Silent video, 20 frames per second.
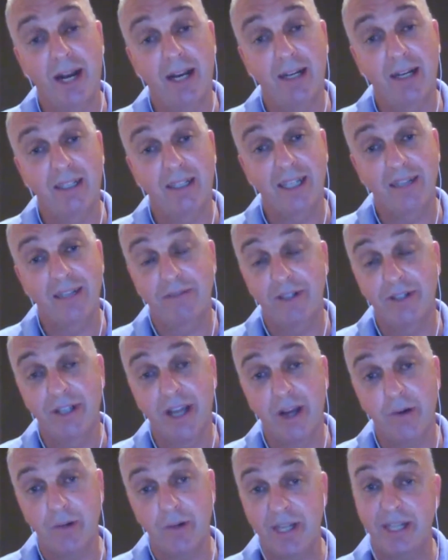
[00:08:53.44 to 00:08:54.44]
even
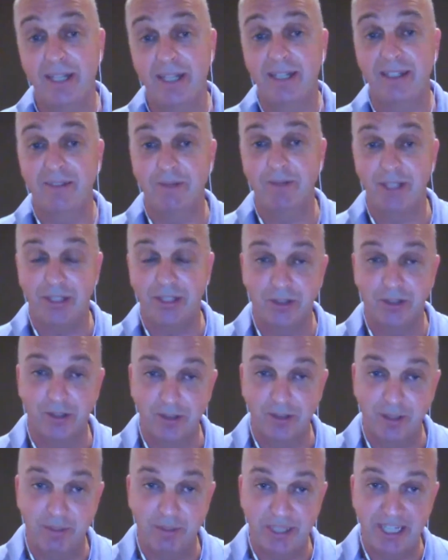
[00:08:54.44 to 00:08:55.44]
though we thought
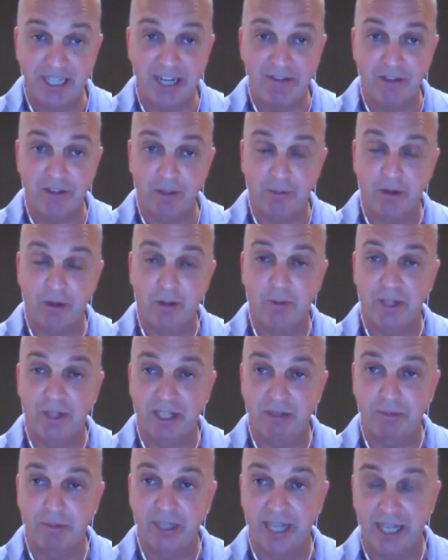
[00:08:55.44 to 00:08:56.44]
we'd been over the property
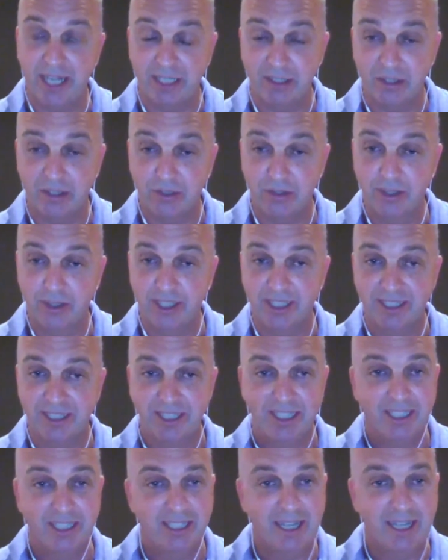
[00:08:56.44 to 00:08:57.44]
and we understood it,
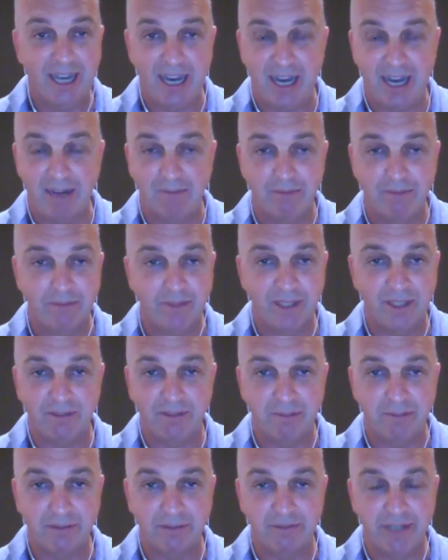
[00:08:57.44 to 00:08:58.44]

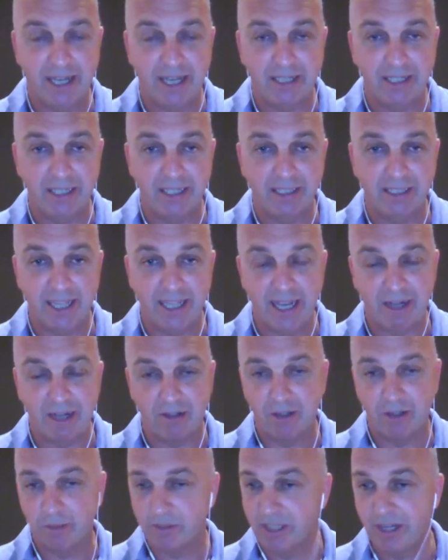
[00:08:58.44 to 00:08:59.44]
we found these
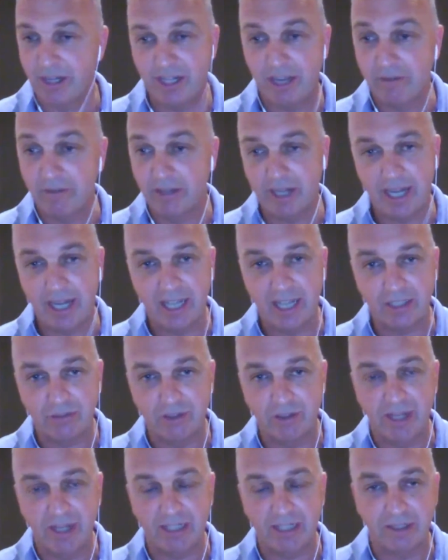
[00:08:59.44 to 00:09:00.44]
outcrops only over the last few
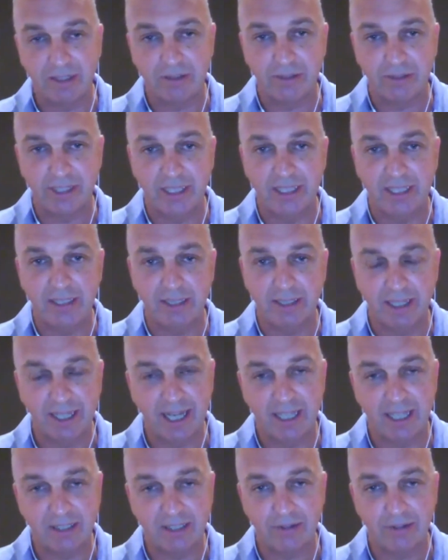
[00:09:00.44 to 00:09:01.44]
months, the
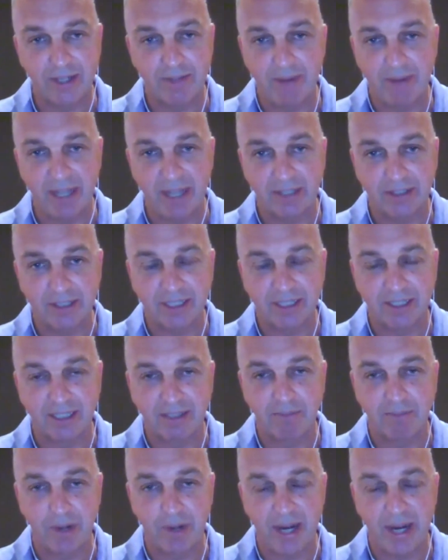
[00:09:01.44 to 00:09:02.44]
last 3 months. It's a
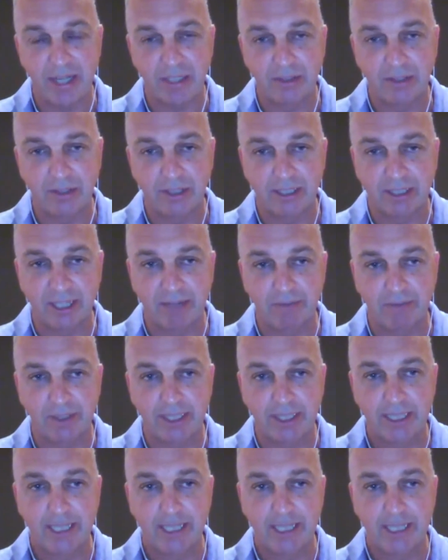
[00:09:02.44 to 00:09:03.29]
brand new discovery.